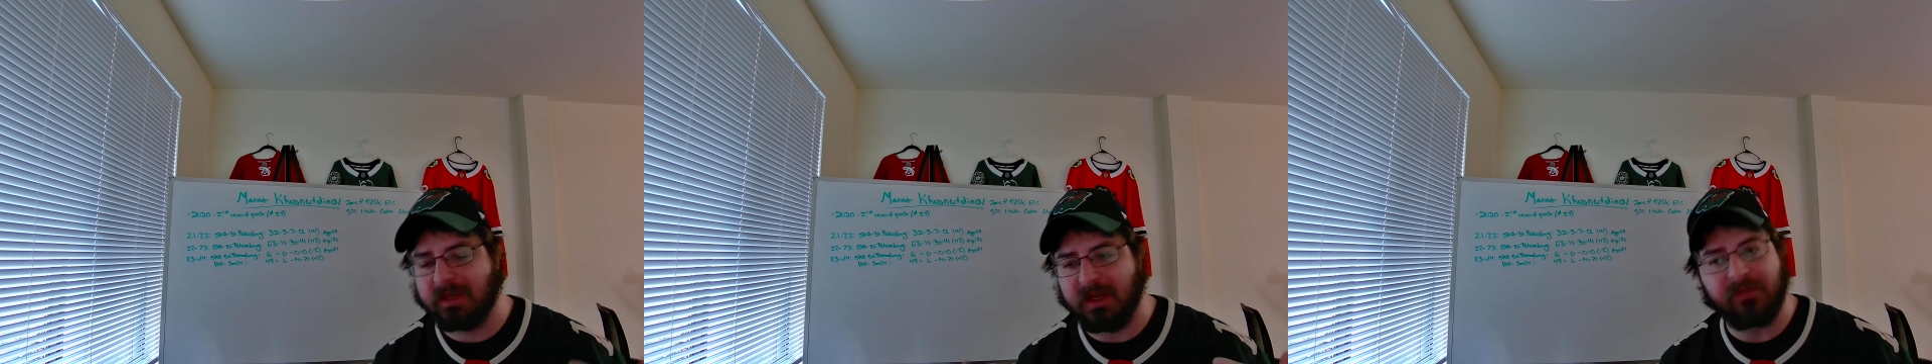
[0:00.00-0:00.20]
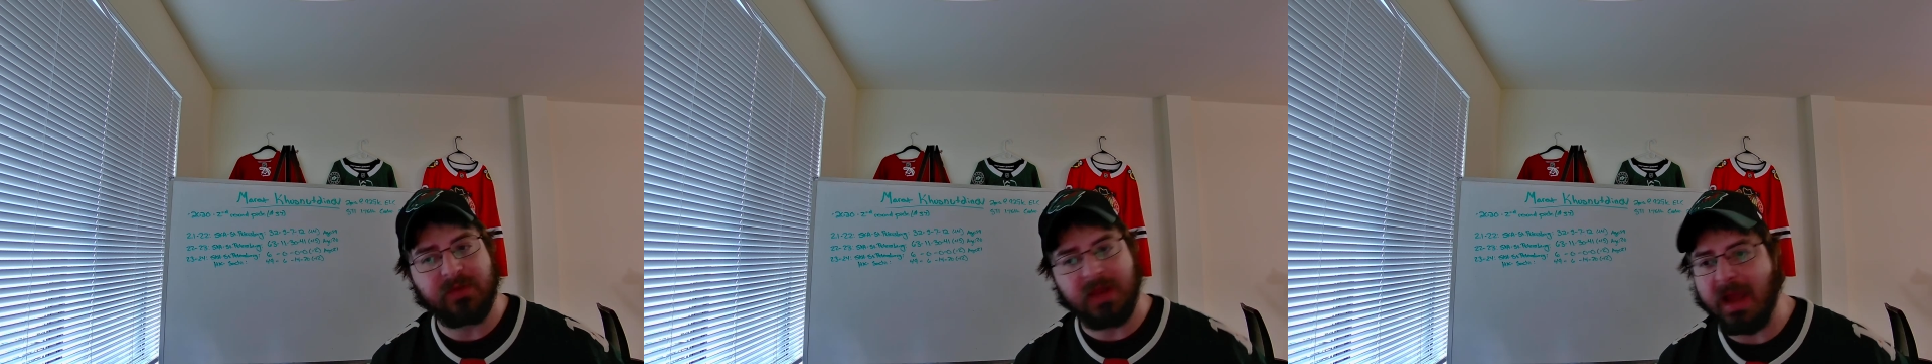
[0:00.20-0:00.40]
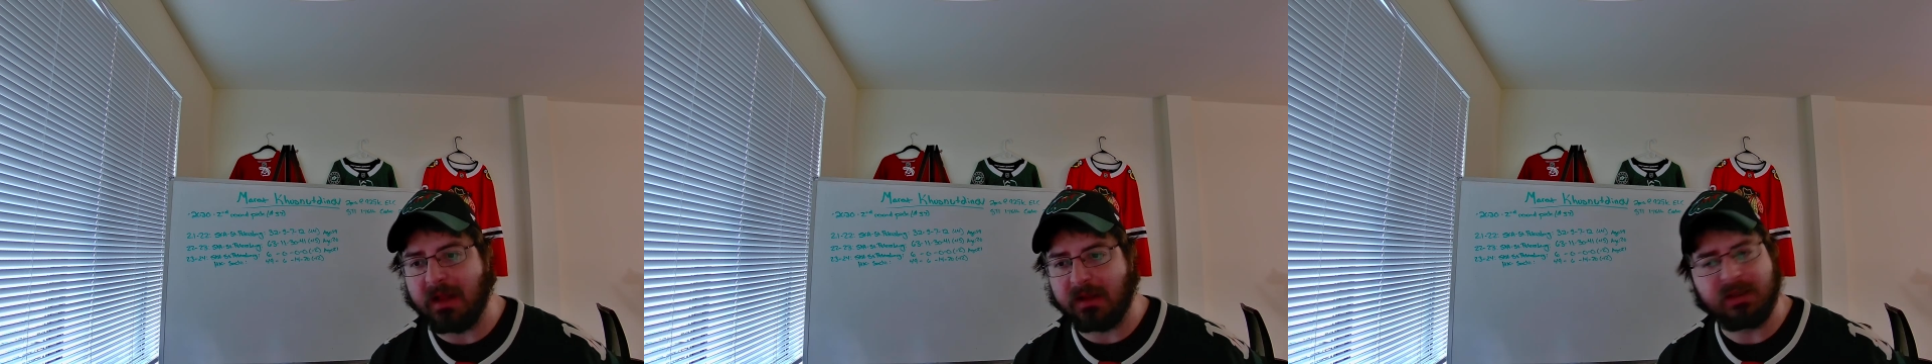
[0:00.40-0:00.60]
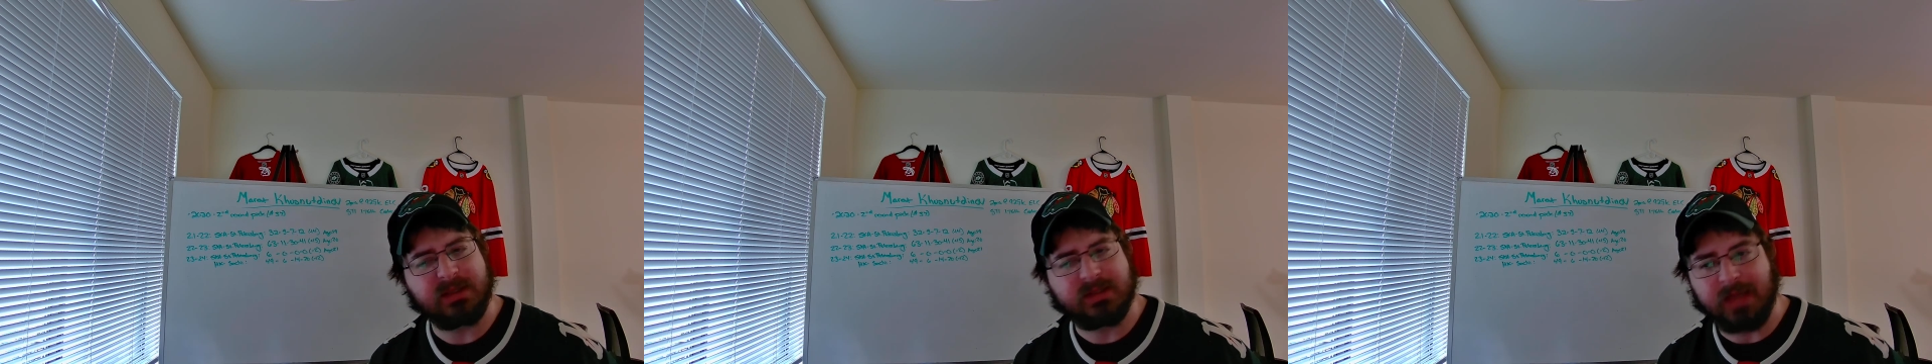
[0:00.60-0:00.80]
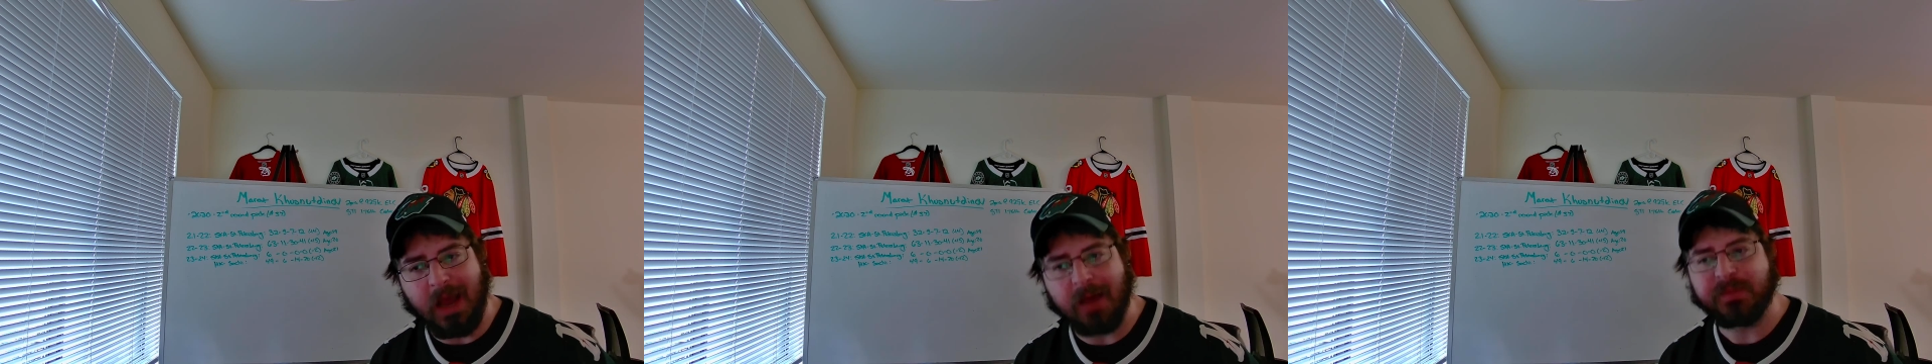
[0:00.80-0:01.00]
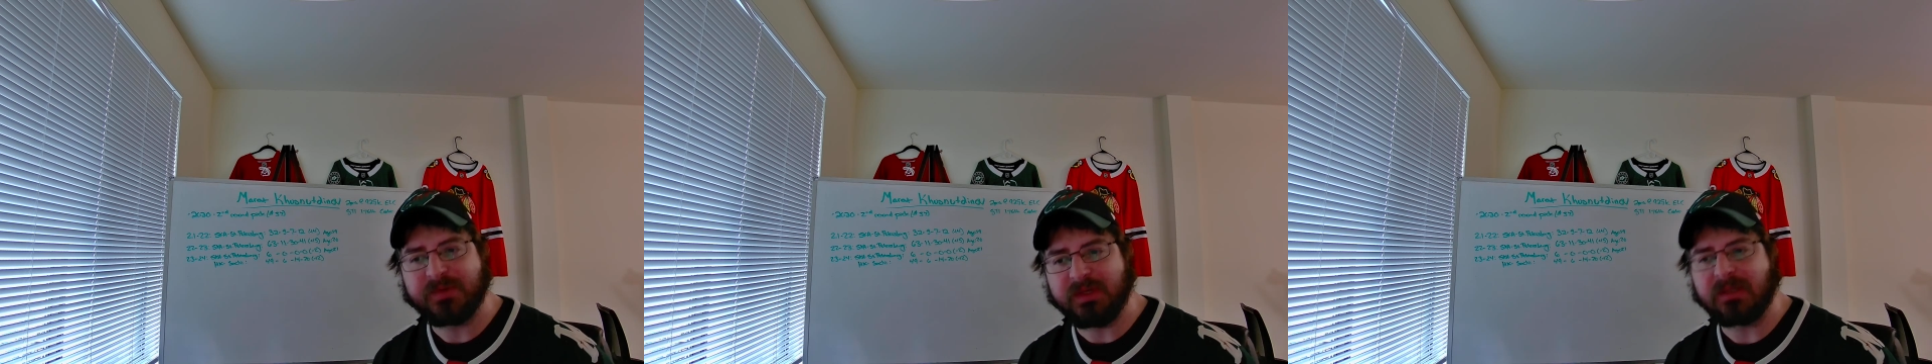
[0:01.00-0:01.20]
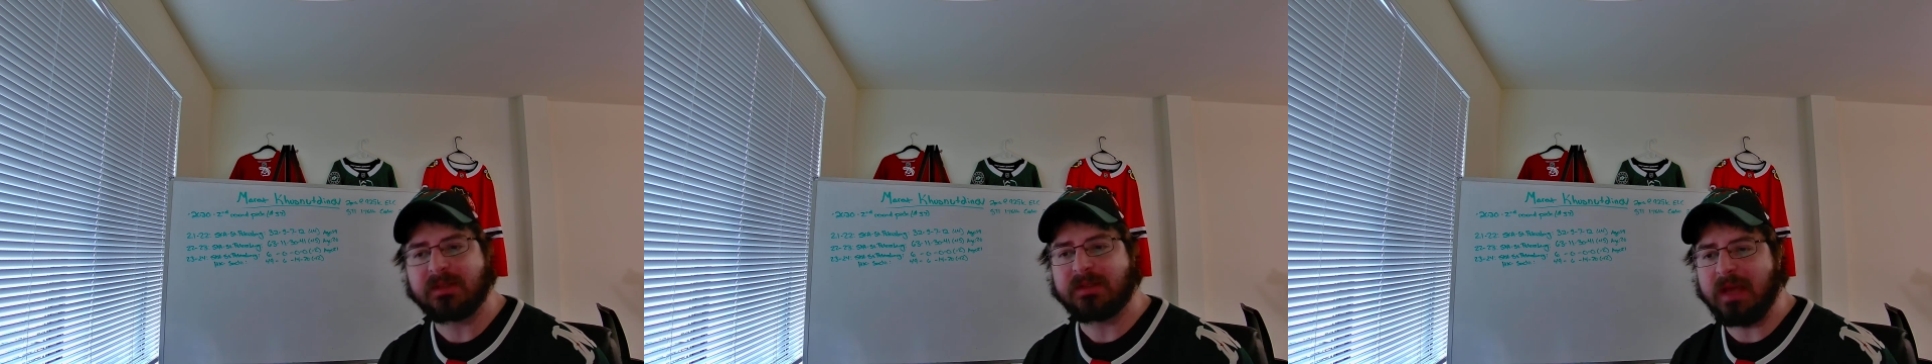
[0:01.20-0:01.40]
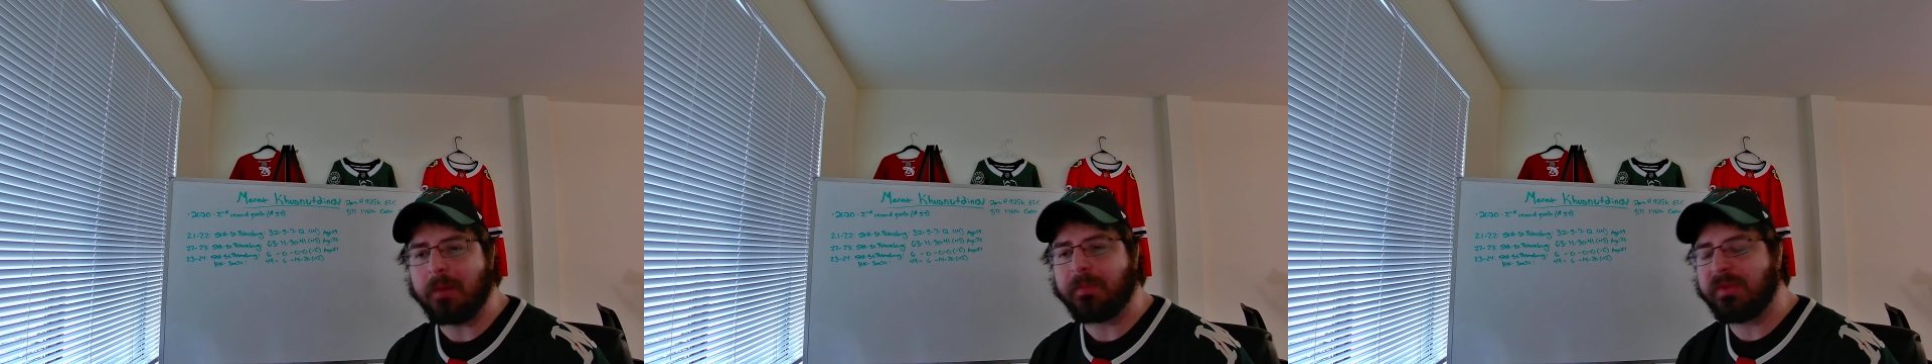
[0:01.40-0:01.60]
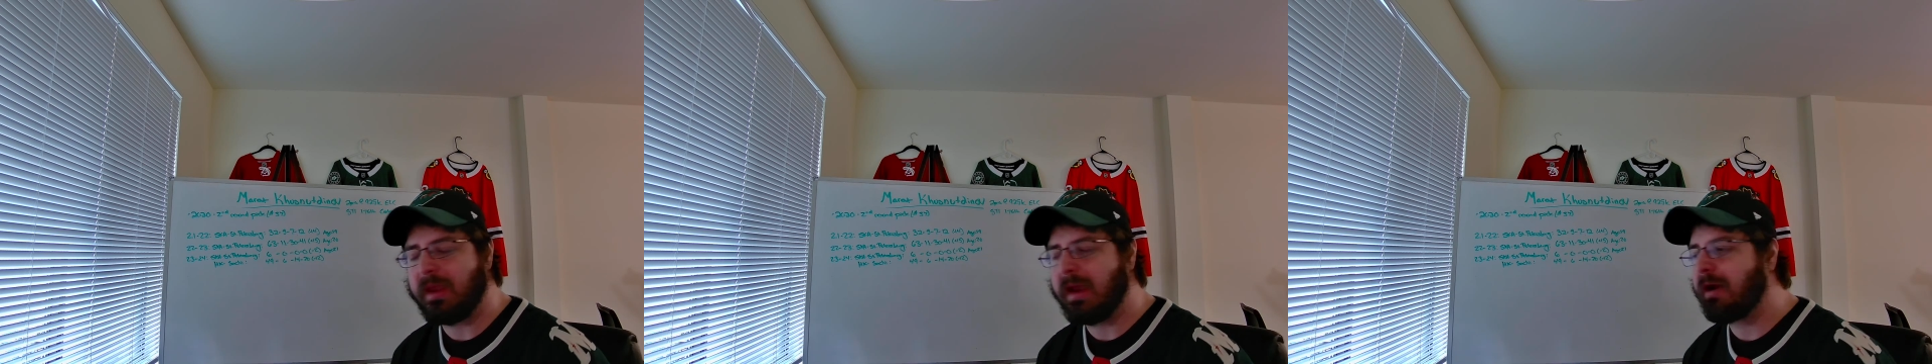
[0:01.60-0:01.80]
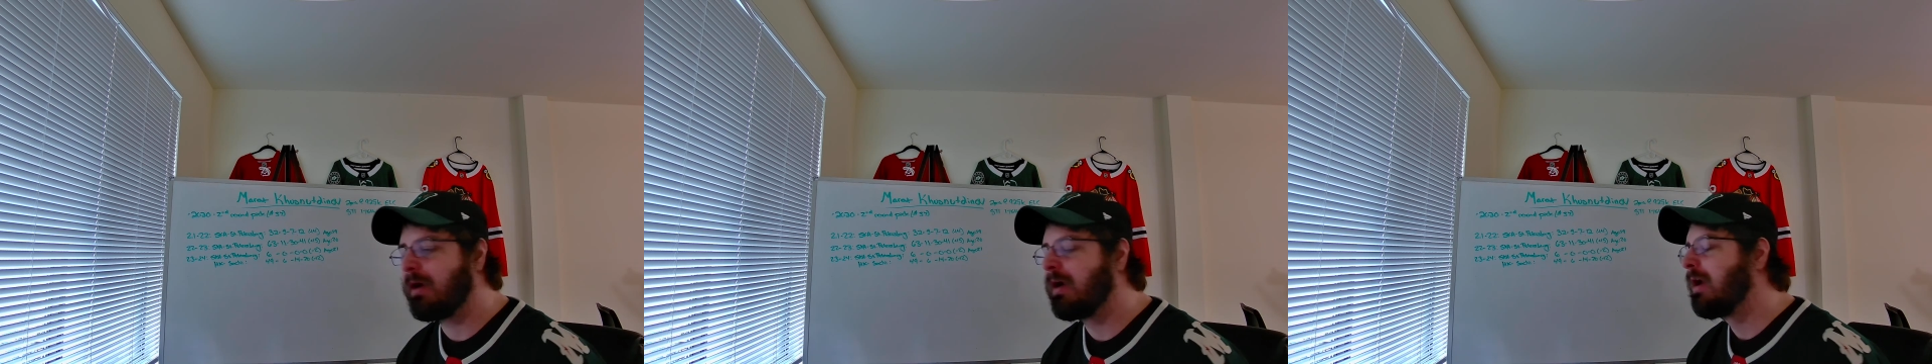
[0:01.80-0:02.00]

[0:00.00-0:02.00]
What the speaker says: at least top 6 depth there.